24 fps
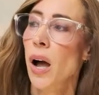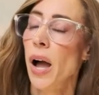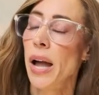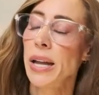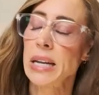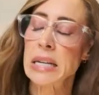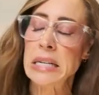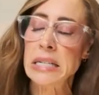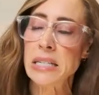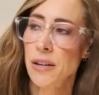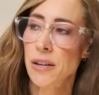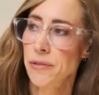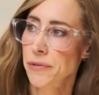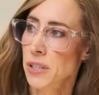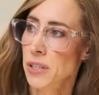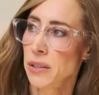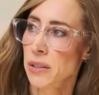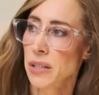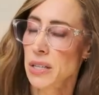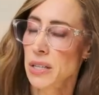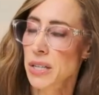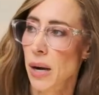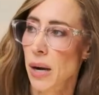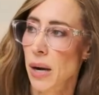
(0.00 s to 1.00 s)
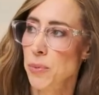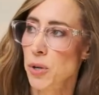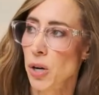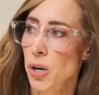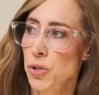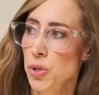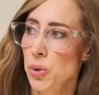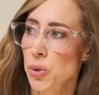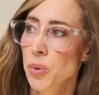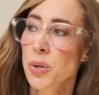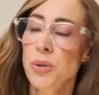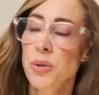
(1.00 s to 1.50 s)
I can definitely top
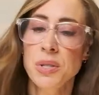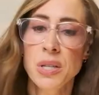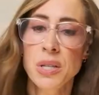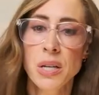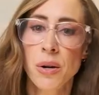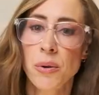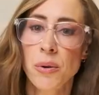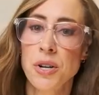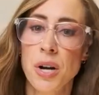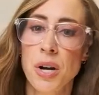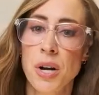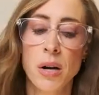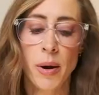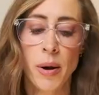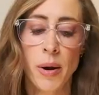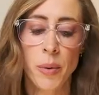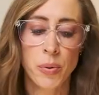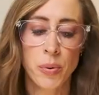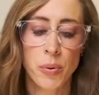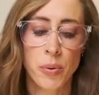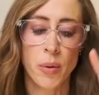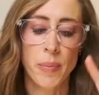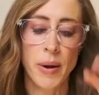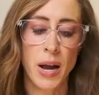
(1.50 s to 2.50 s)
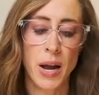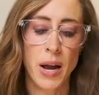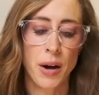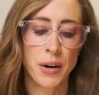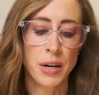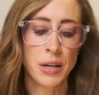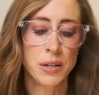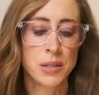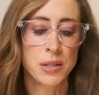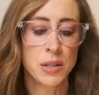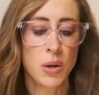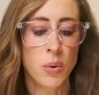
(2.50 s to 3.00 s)
Dr. Ruscio to talk about probiotics,